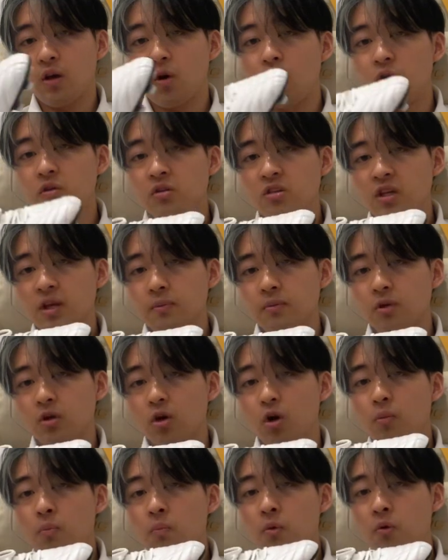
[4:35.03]
concept
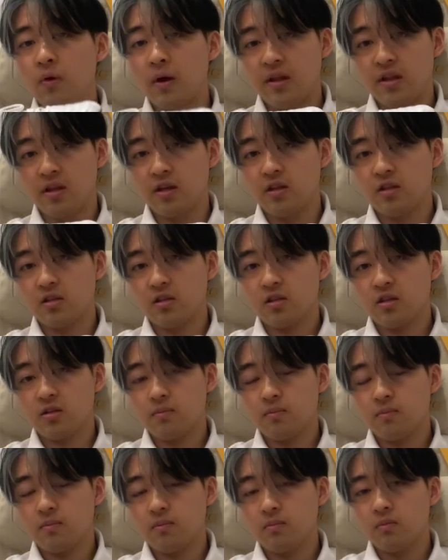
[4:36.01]
of Morelias
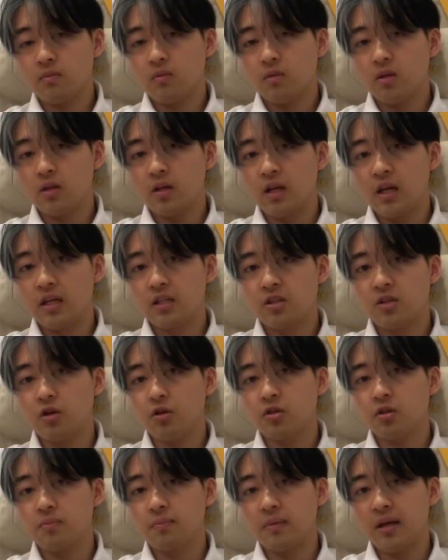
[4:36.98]
is
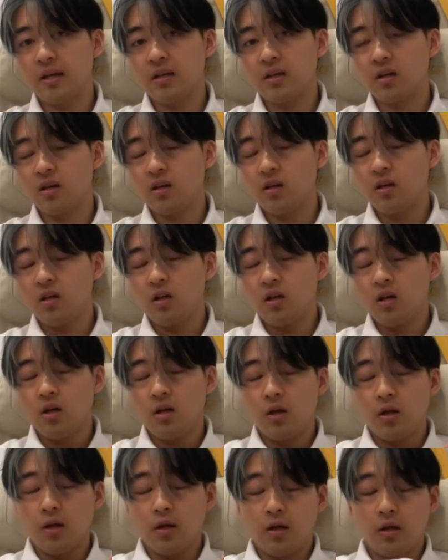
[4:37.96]
not to make
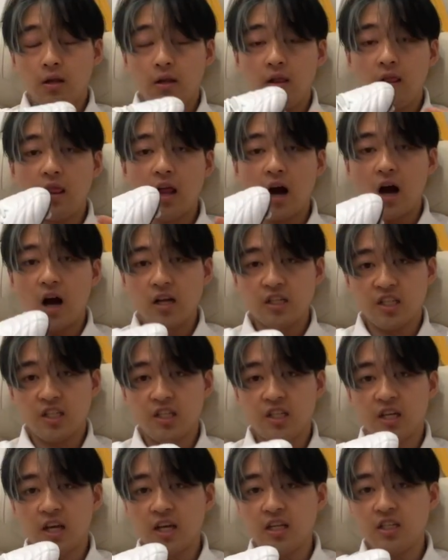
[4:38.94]
large
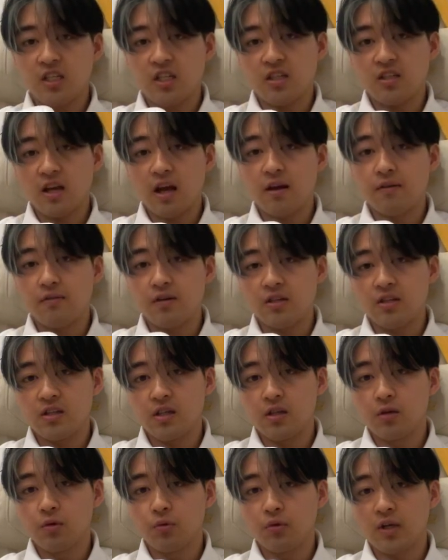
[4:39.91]
changes every
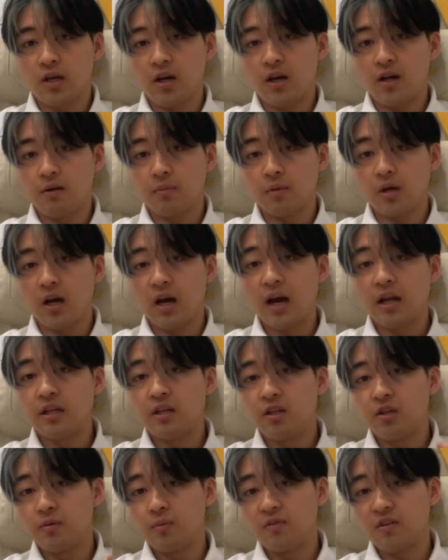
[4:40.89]
single time a
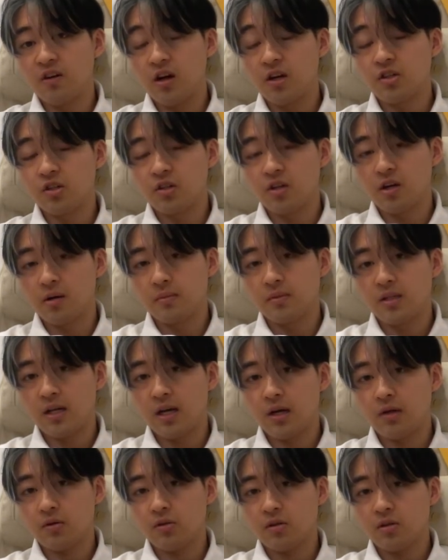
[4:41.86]
new version comes
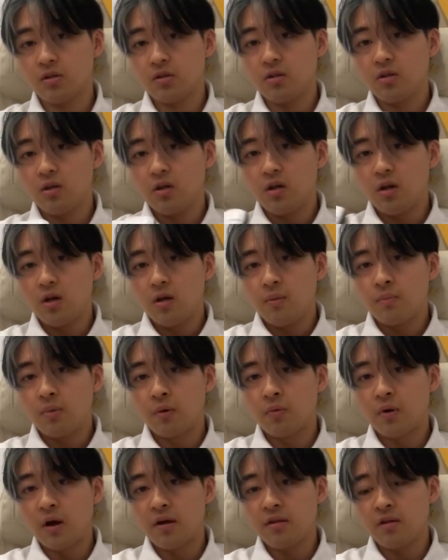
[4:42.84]
out,
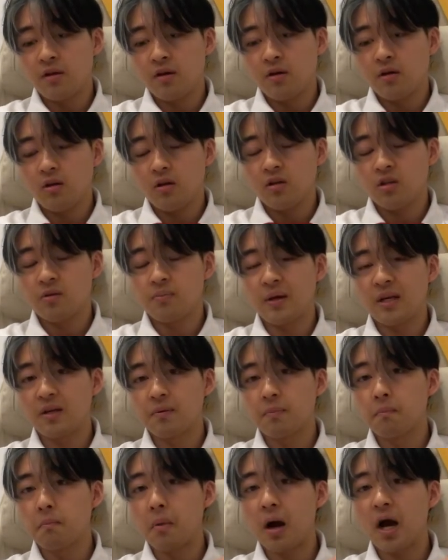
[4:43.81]
but rather to
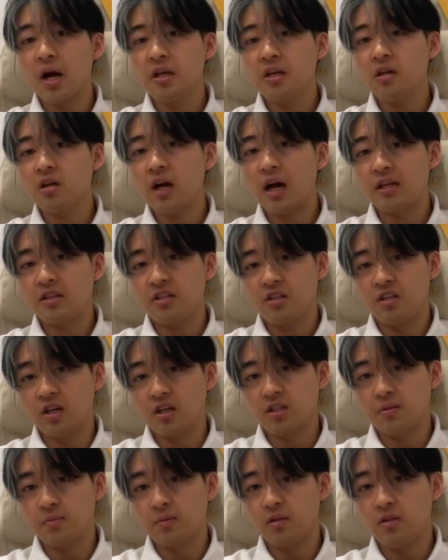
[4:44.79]
make minor
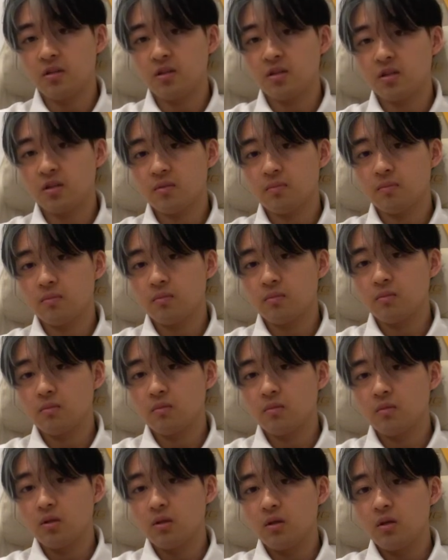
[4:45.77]
adjustments,
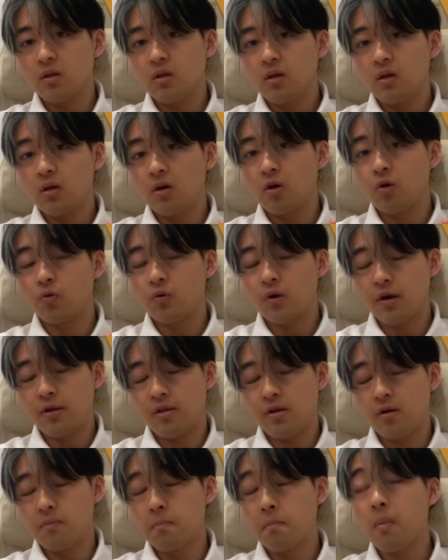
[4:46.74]
or
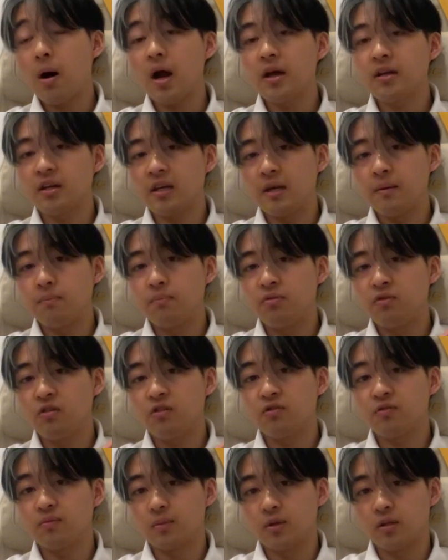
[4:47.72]
rather minor
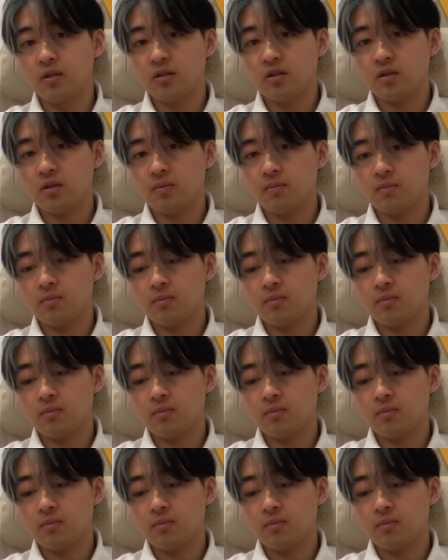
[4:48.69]
improvements